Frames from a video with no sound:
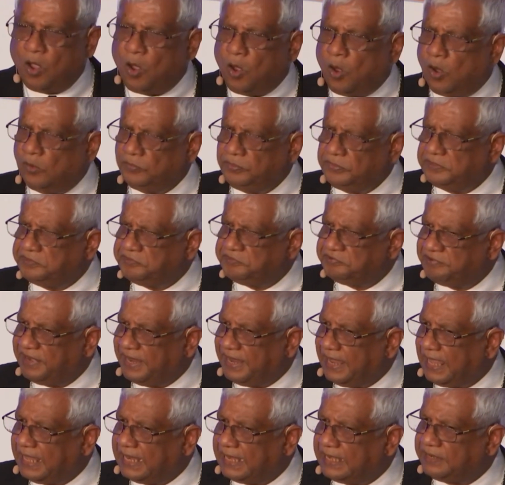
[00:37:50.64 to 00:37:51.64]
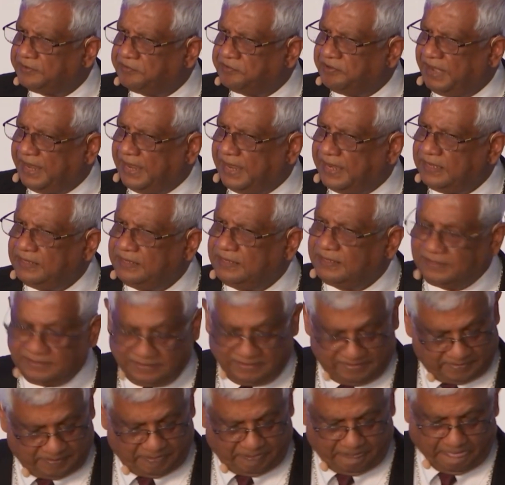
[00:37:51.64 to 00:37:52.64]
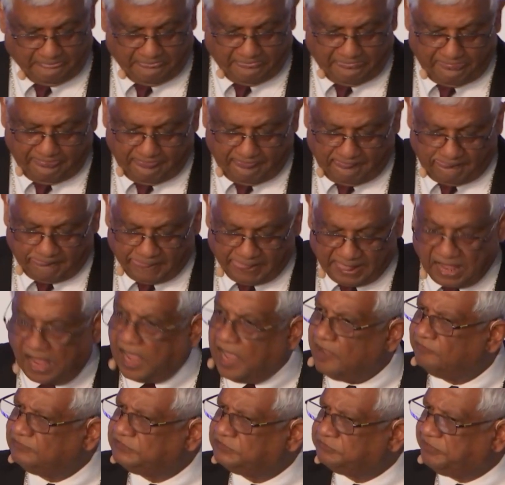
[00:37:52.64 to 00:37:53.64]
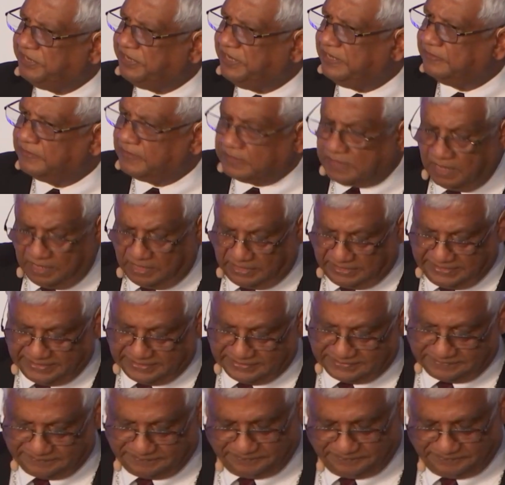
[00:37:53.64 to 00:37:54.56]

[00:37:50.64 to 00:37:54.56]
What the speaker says: On the train, I was reading The Guardian.